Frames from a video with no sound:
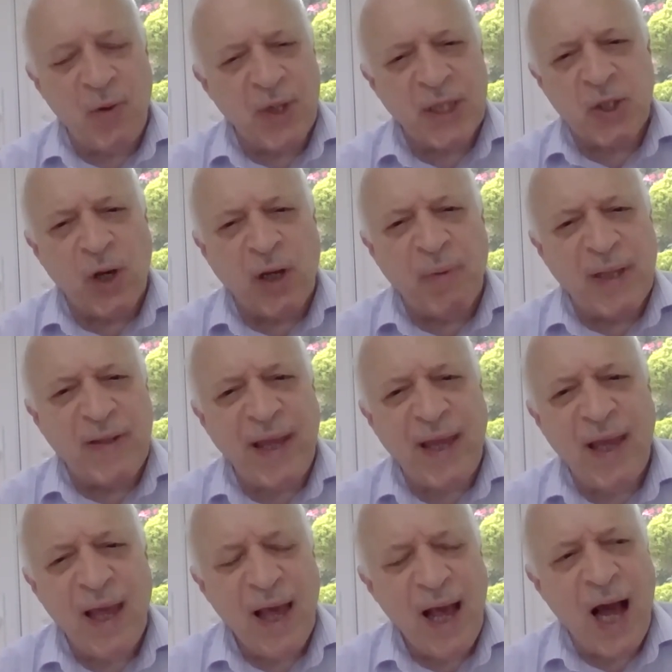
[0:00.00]
He was talking about
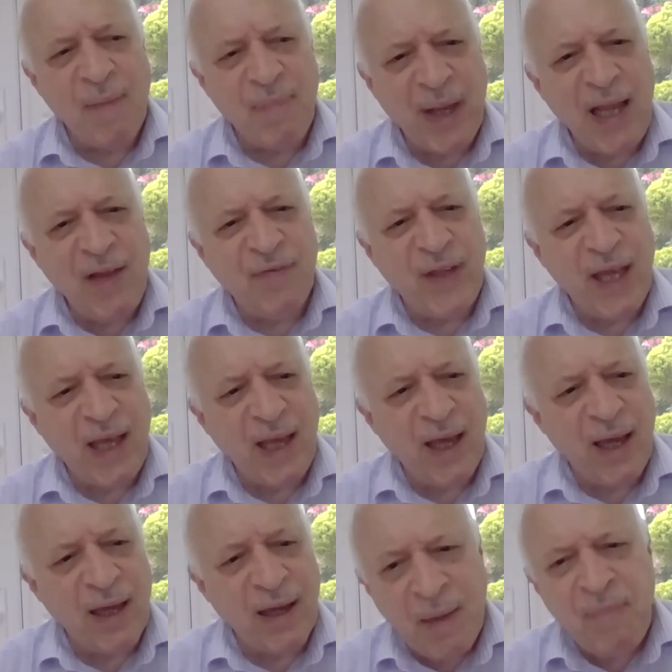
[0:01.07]
I believe the
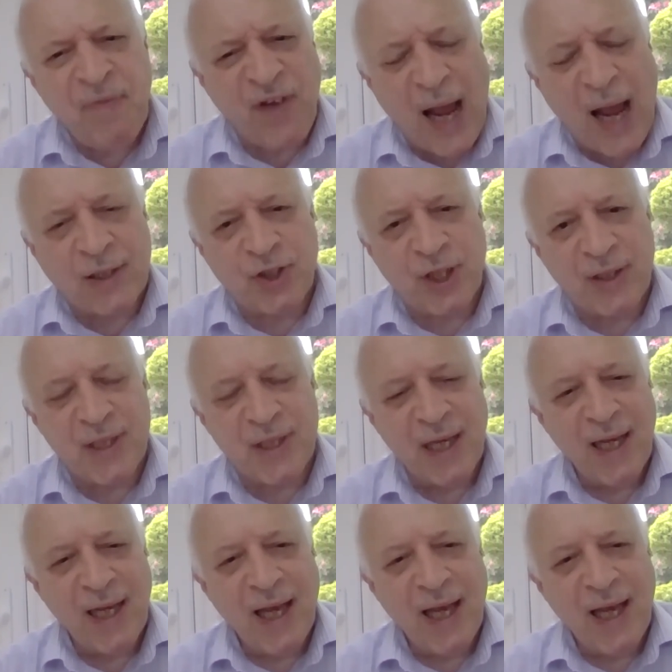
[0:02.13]
rib fractures,